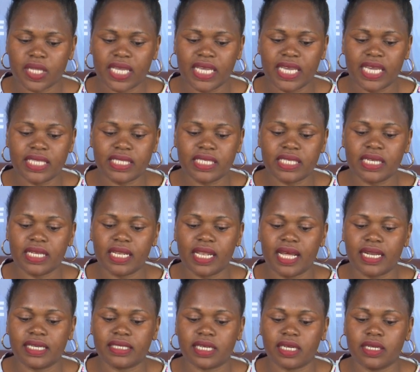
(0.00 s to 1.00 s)
getting
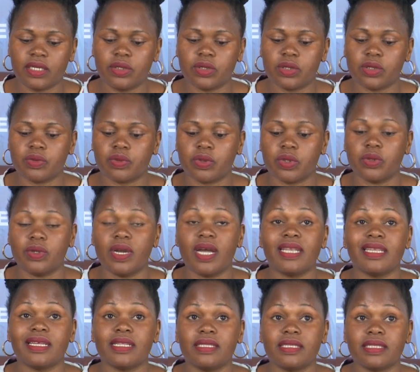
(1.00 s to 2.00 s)
land titles for
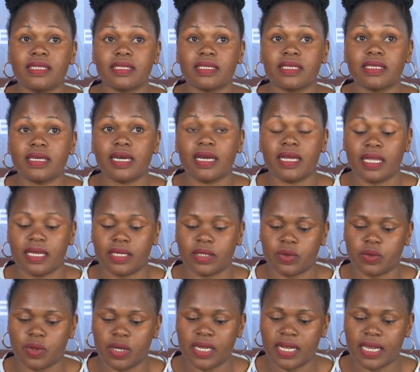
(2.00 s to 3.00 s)
Ugandans, and
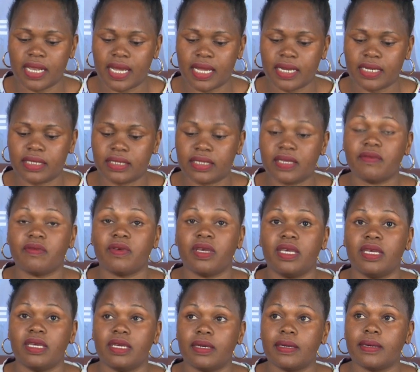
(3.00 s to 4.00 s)
as well land
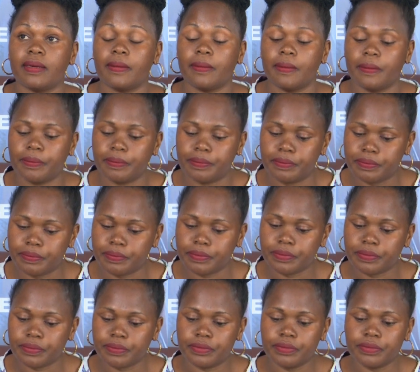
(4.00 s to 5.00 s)
surveying.
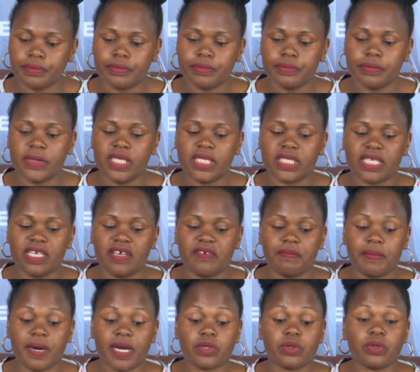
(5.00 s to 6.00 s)
It
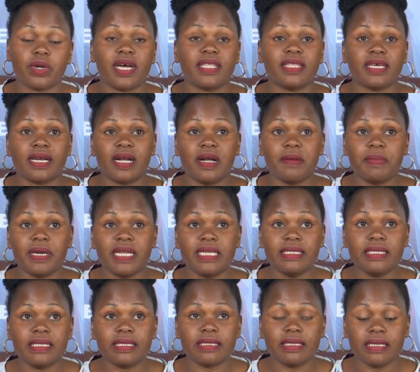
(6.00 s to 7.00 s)
gave birth to other
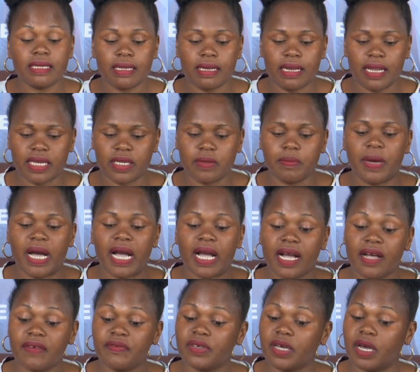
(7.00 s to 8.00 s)
companies like
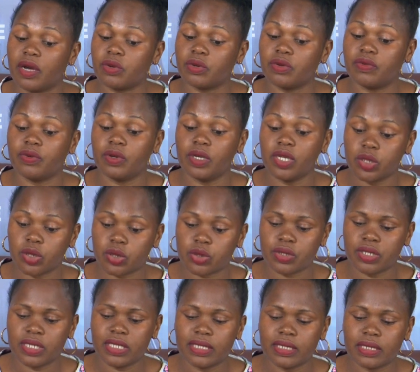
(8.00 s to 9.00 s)
Bangafi
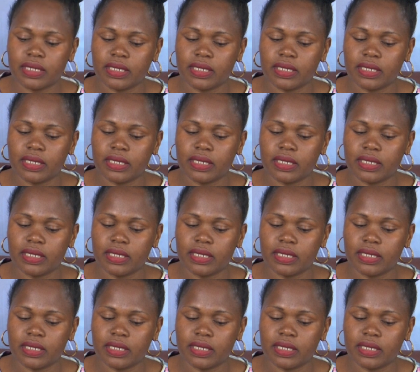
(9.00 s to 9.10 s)
Agroforestry.